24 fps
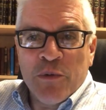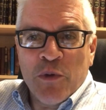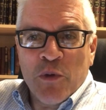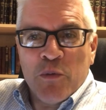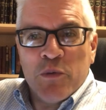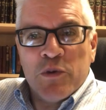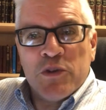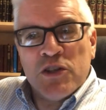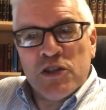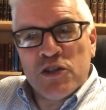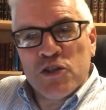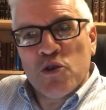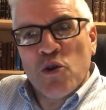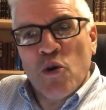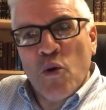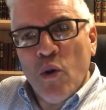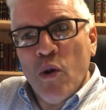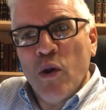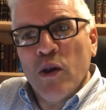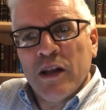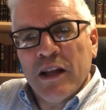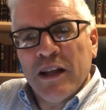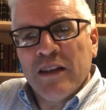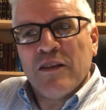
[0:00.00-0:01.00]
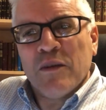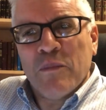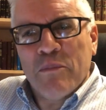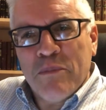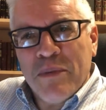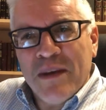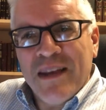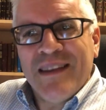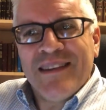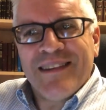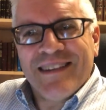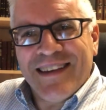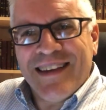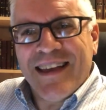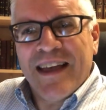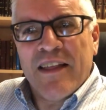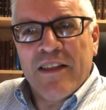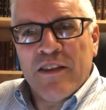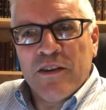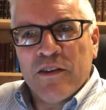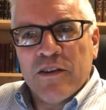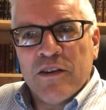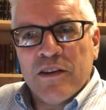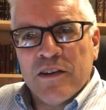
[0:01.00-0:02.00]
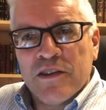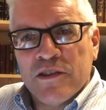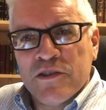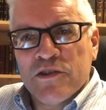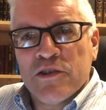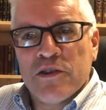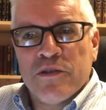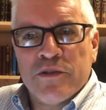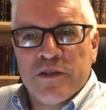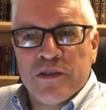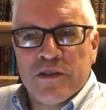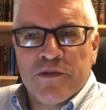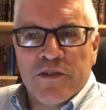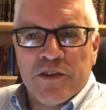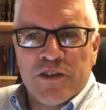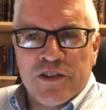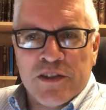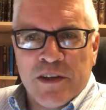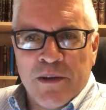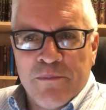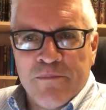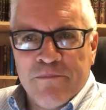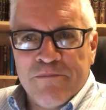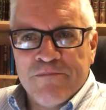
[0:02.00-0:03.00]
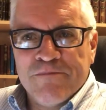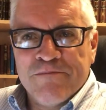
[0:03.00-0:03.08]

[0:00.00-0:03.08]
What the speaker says: We just all get to be together in the service of Hashem.